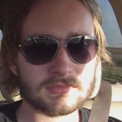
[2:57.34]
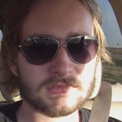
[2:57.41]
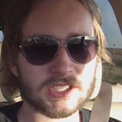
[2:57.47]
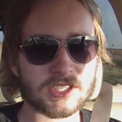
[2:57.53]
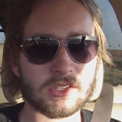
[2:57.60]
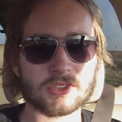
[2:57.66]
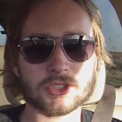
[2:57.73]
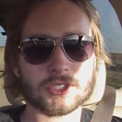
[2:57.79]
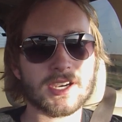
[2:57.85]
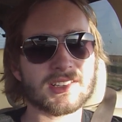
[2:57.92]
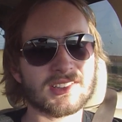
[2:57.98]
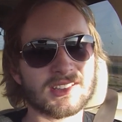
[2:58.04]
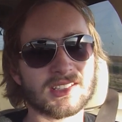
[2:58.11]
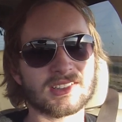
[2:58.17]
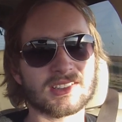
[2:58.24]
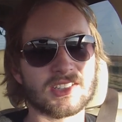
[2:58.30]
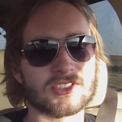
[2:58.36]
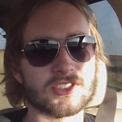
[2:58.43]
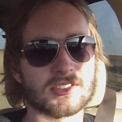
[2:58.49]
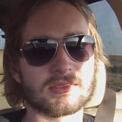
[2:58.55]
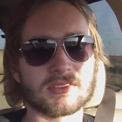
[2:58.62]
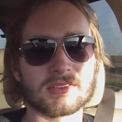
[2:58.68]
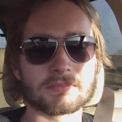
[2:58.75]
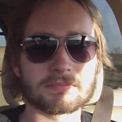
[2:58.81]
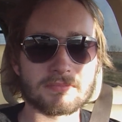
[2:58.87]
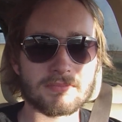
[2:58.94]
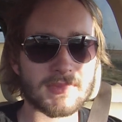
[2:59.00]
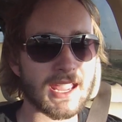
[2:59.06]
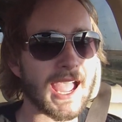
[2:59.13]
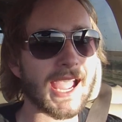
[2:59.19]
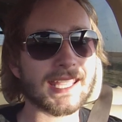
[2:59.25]
So straight 6 engines,
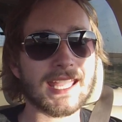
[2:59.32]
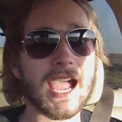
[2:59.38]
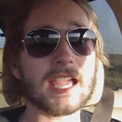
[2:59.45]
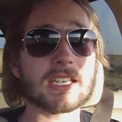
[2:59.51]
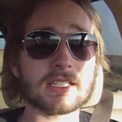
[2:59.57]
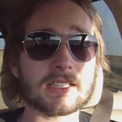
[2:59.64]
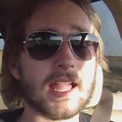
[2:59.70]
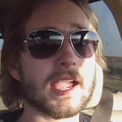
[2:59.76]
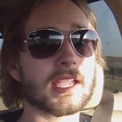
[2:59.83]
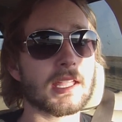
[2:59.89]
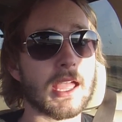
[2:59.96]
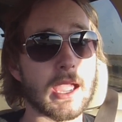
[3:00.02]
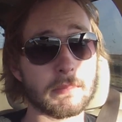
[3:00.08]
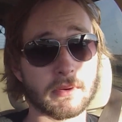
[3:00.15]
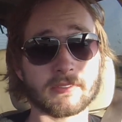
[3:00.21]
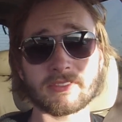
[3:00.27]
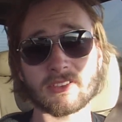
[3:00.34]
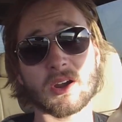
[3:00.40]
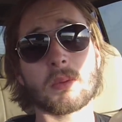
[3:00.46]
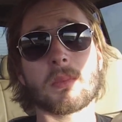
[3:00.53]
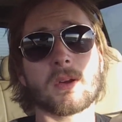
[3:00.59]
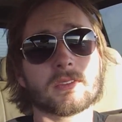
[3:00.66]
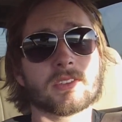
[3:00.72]
I kind of like. I prefer them over